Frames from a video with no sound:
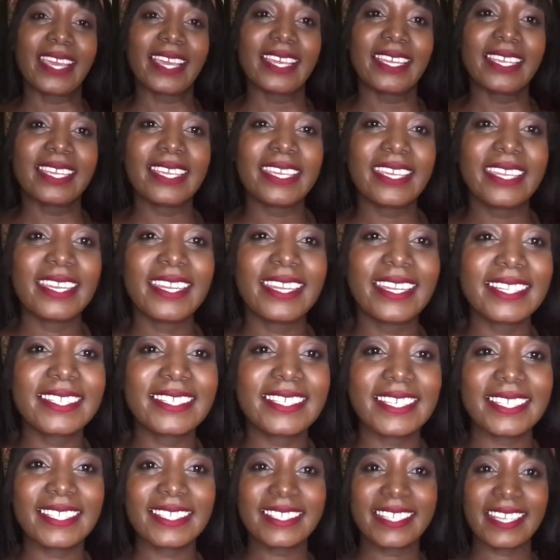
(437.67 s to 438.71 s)
He
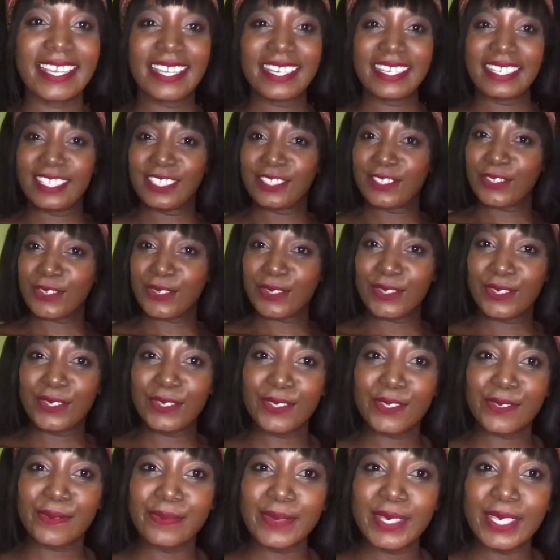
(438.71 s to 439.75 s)
greeted and
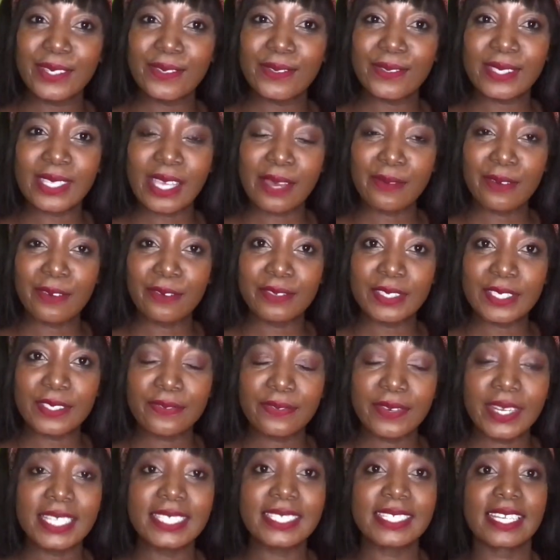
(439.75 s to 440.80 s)
introduced me to some of his
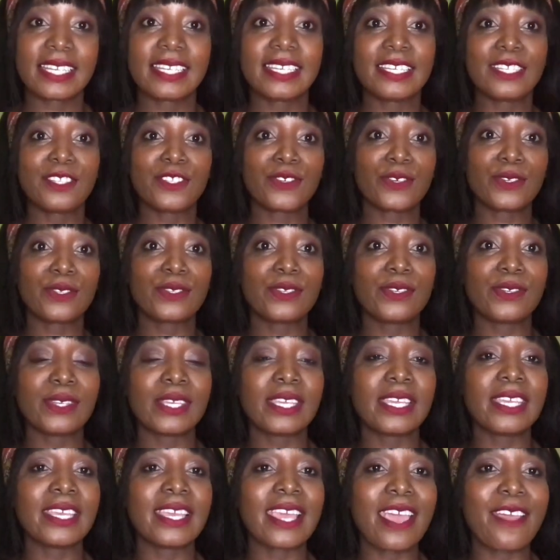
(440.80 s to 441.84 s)
friends, and
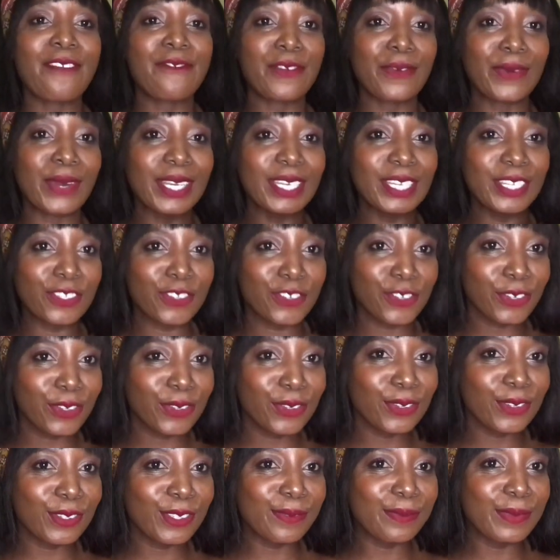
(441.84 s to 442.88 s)
everyone he
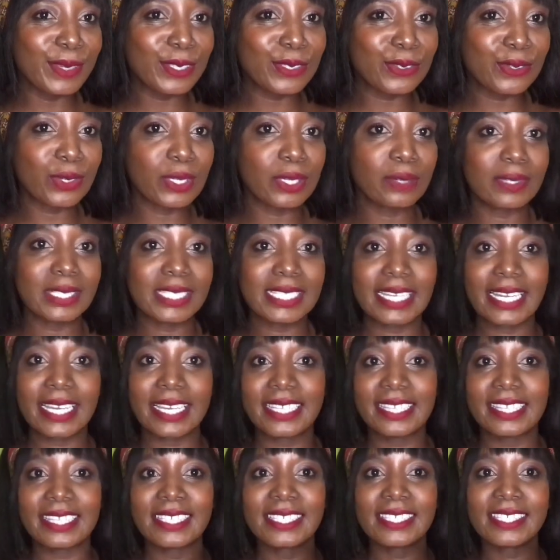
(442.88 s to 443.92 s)
introduced me to, he was
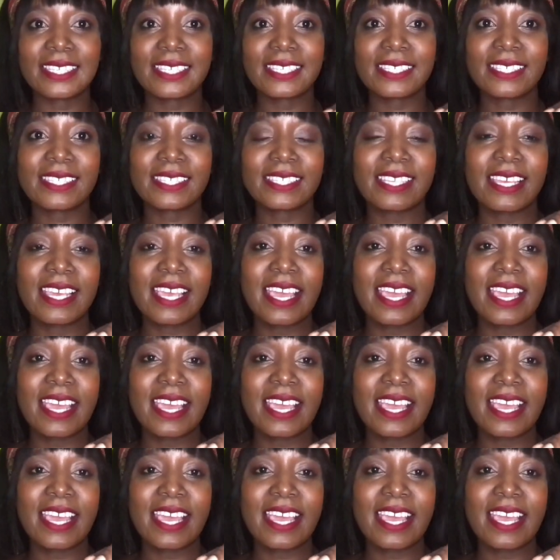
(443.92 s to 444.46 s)
like, this is